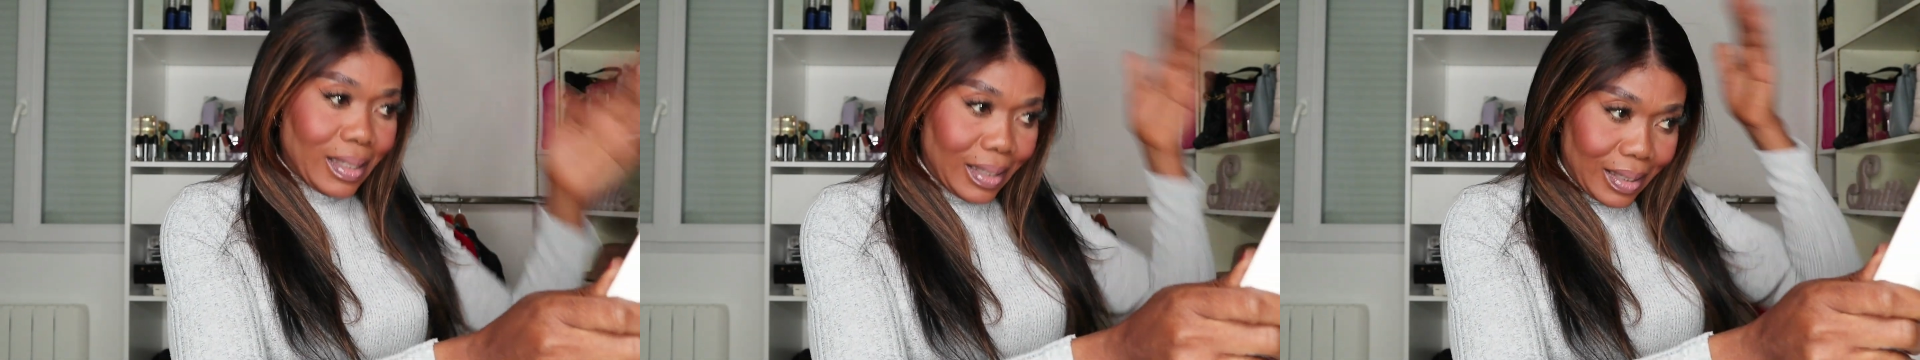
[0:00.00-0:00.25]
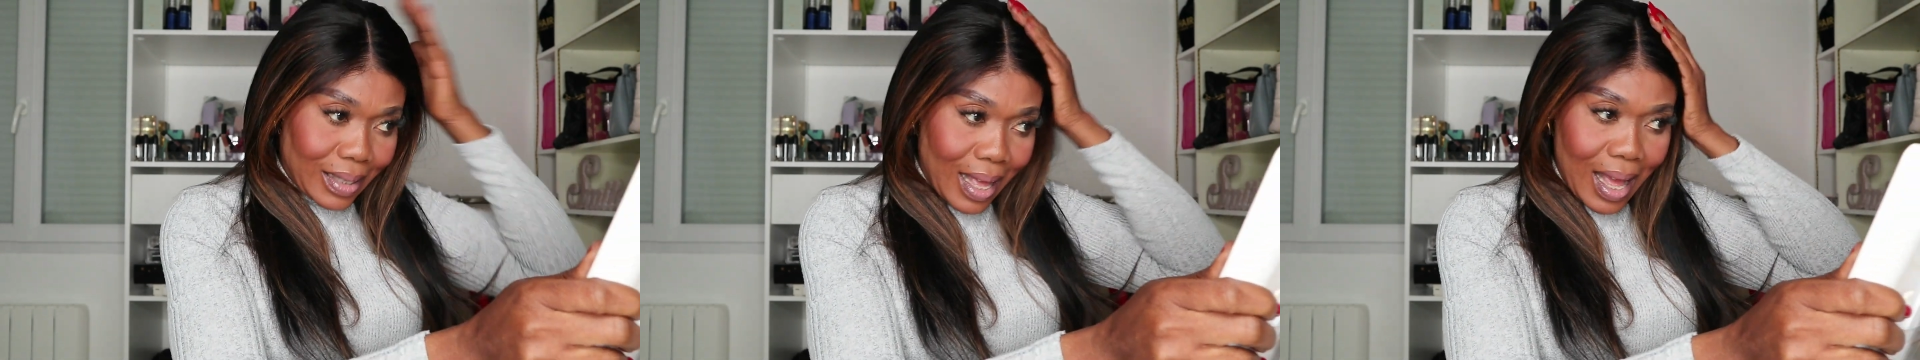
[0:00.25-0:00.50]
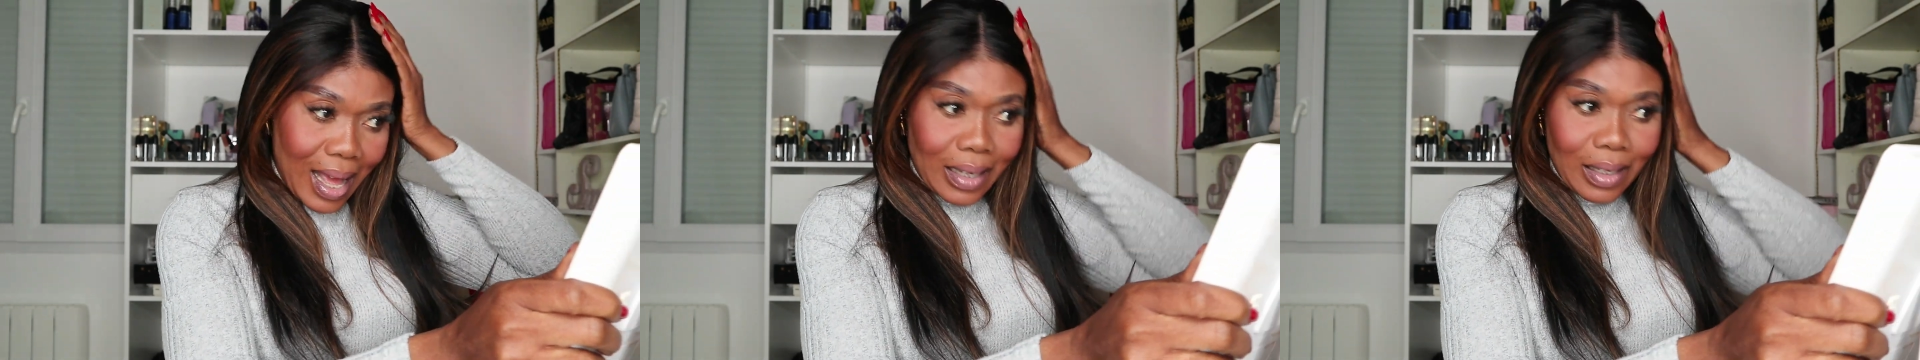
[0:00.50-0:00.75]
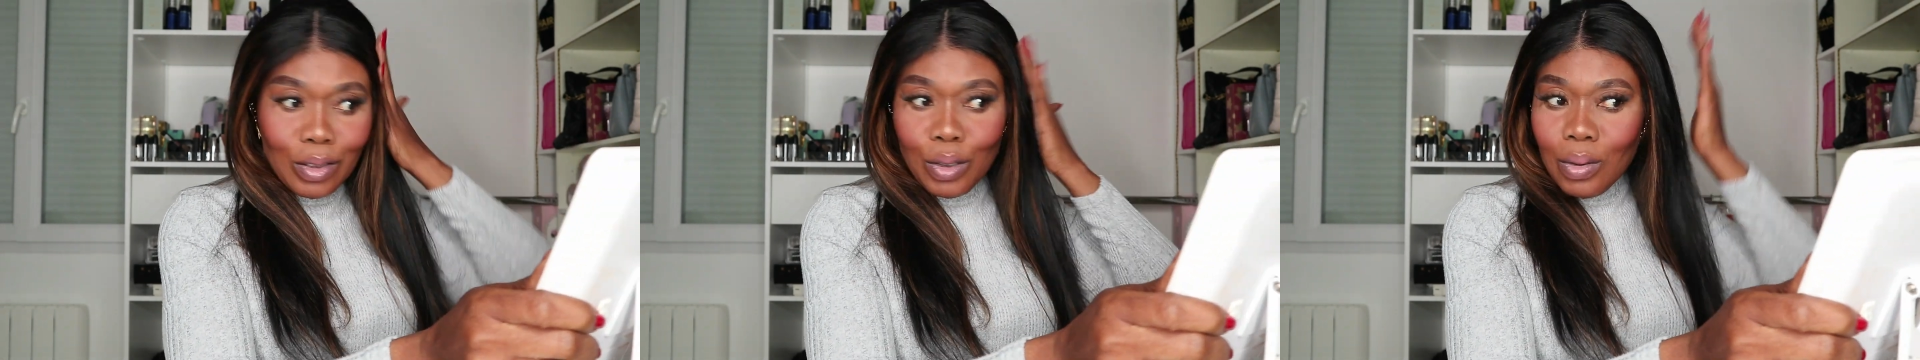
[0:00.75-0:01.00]

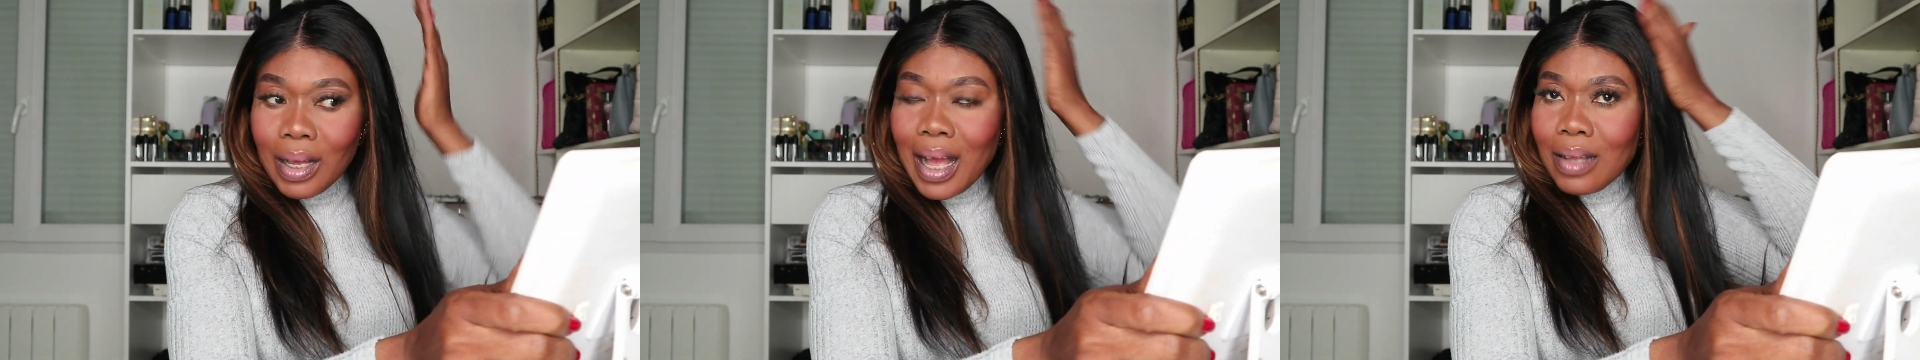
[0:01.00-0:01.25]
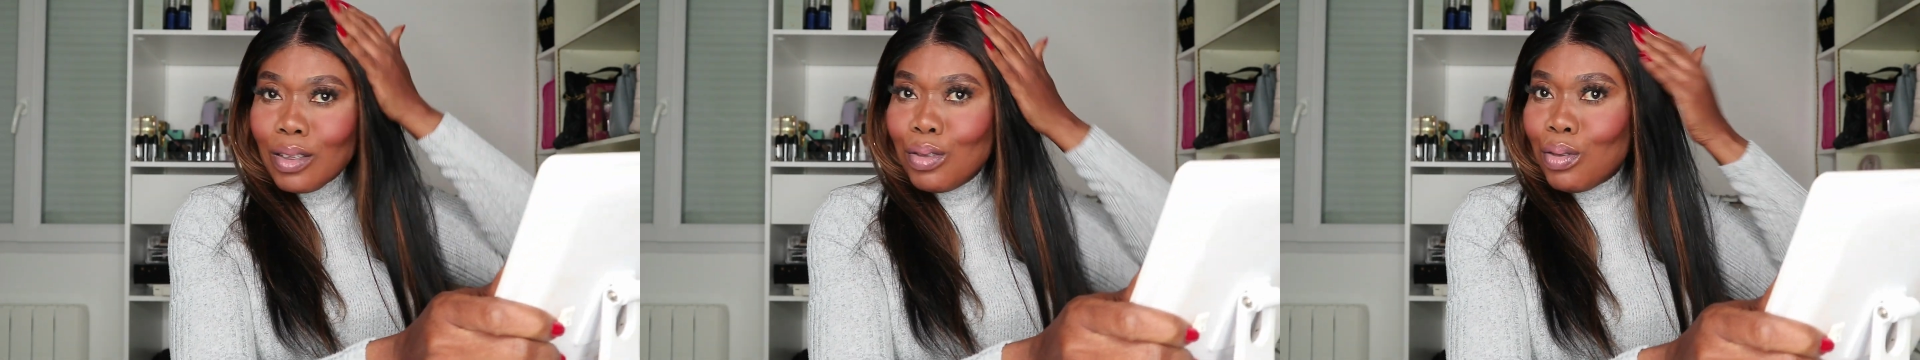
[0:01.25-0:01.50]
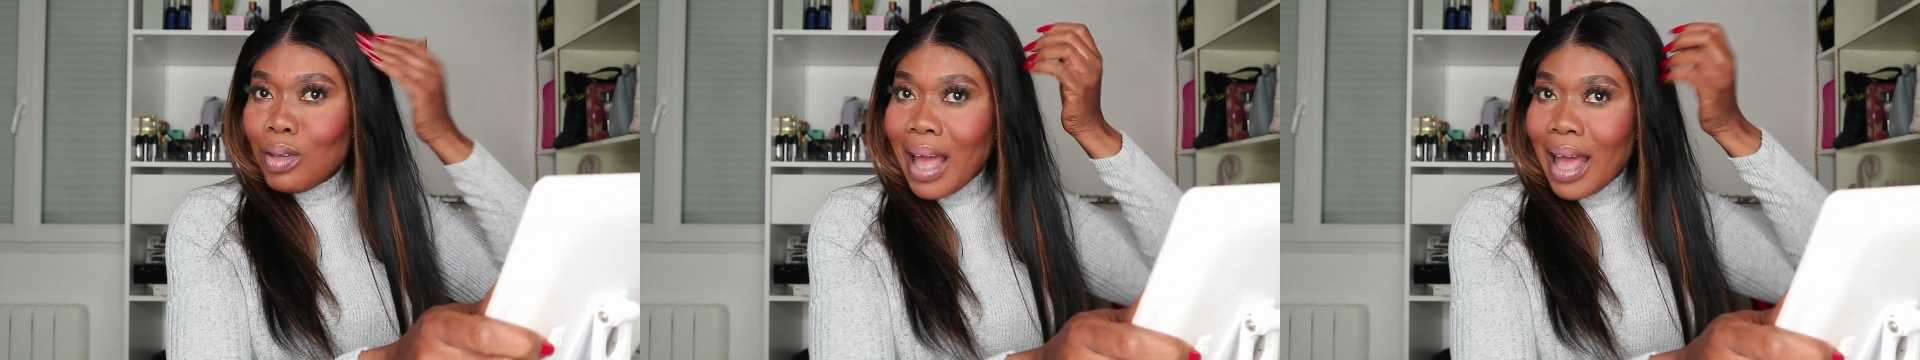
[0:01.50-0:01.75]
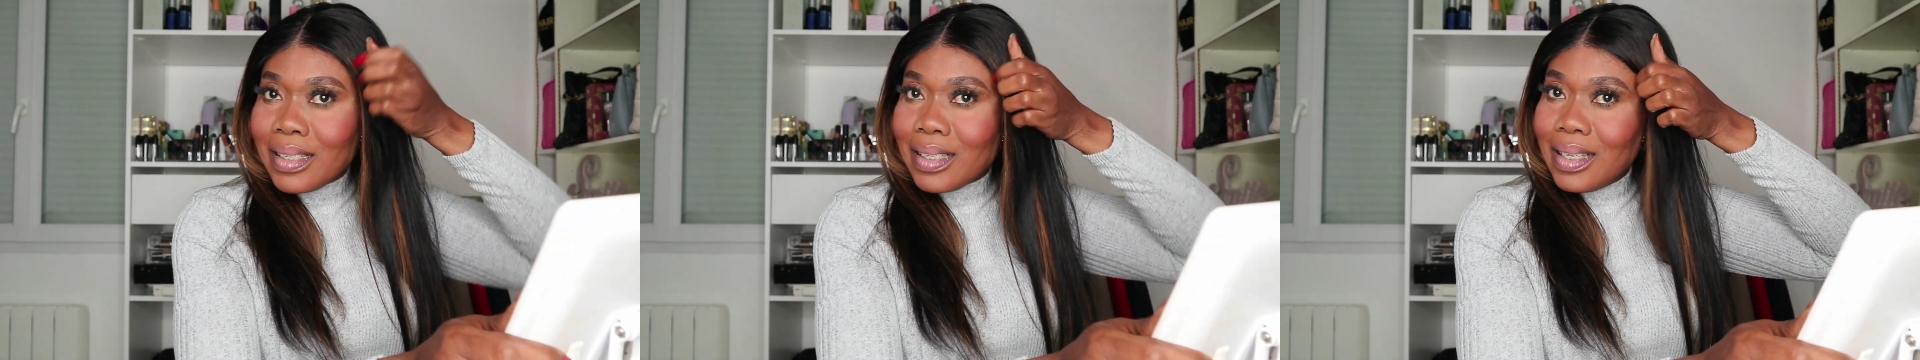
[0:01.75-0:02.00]
side. Did you
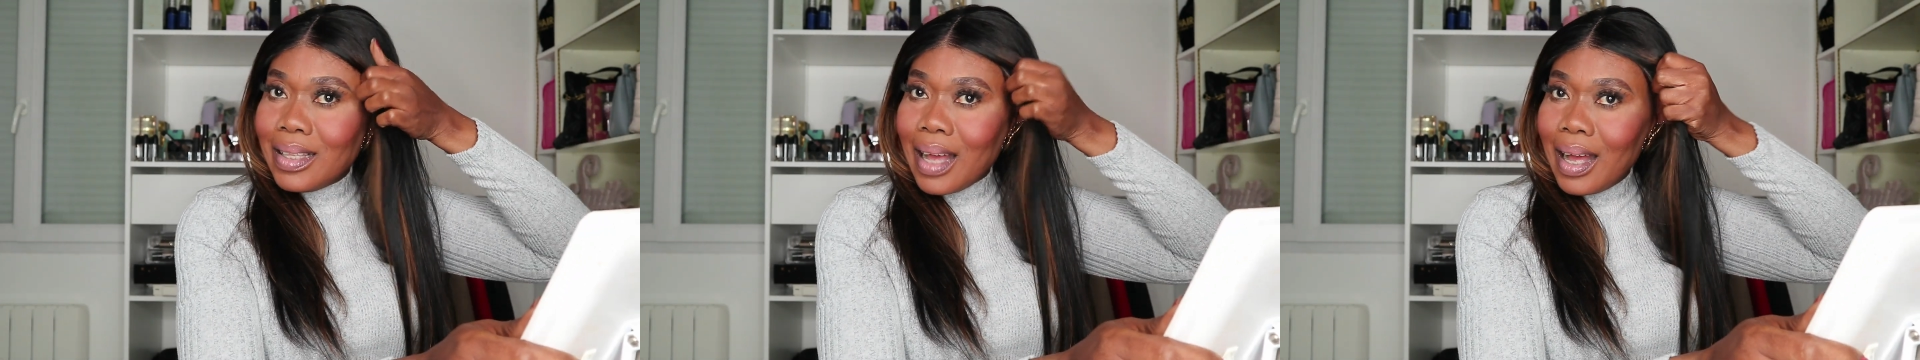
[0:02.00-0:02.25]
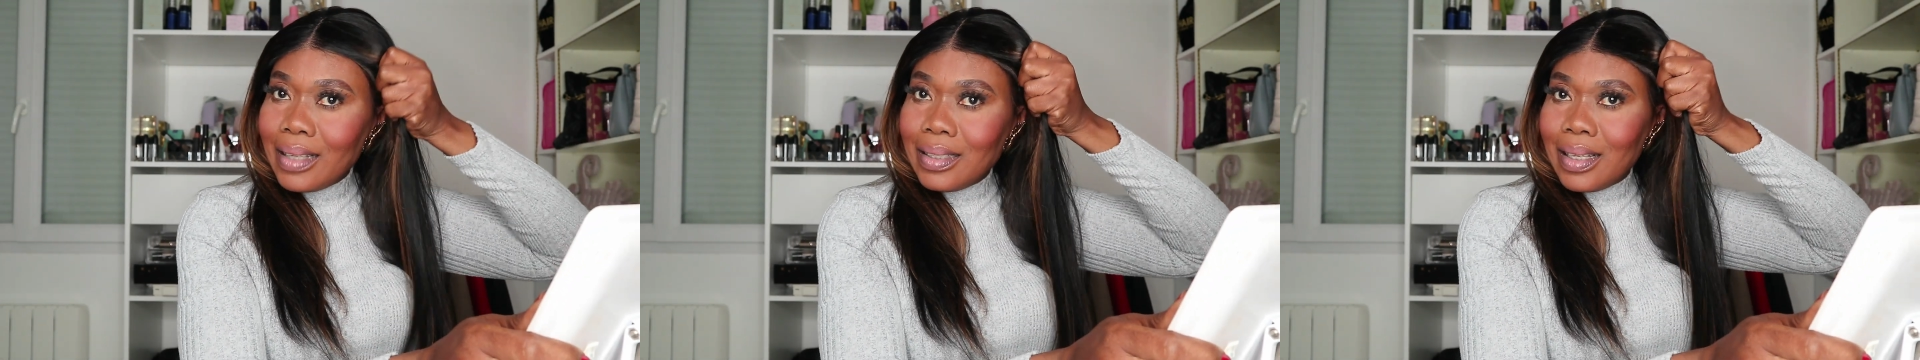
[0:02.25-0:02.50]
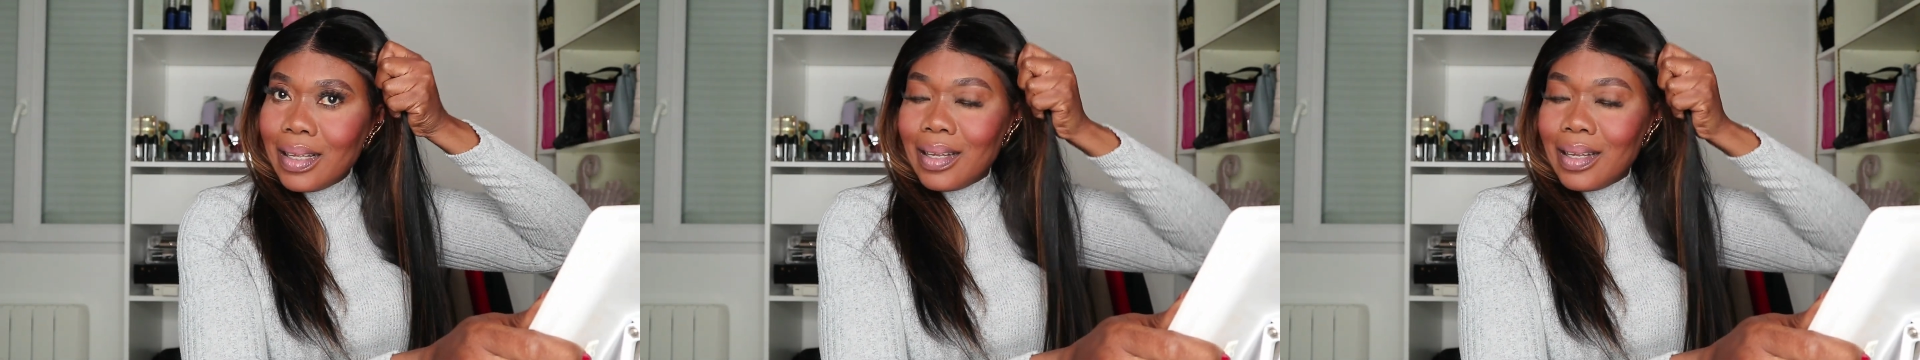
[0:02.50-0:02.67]
guys see that?